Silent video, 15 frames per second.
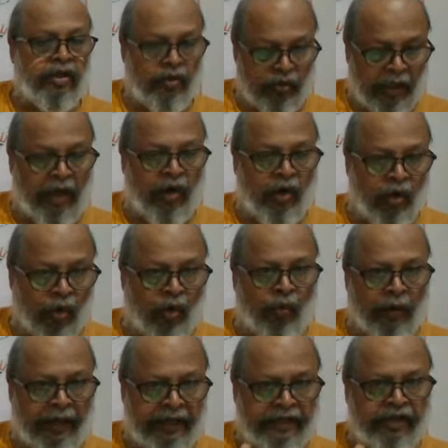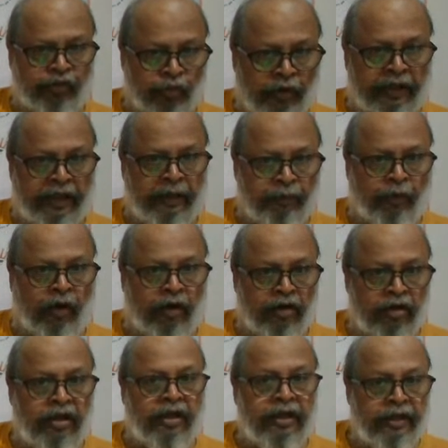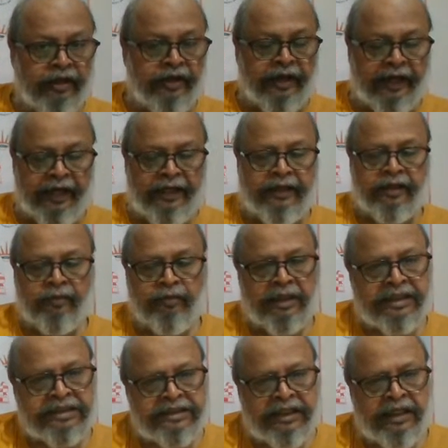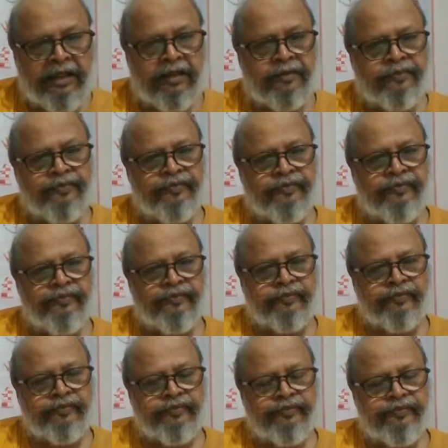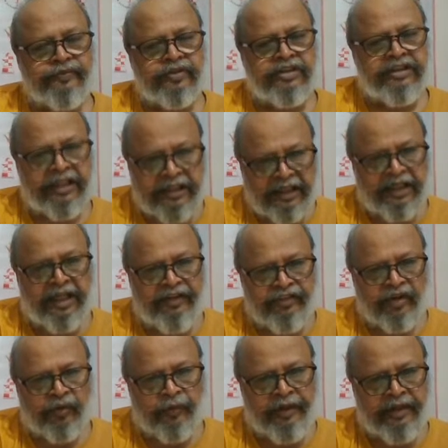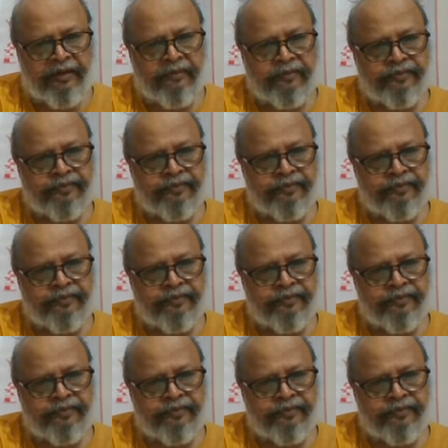Now white has won a pawn. Great, but still centralize the queen.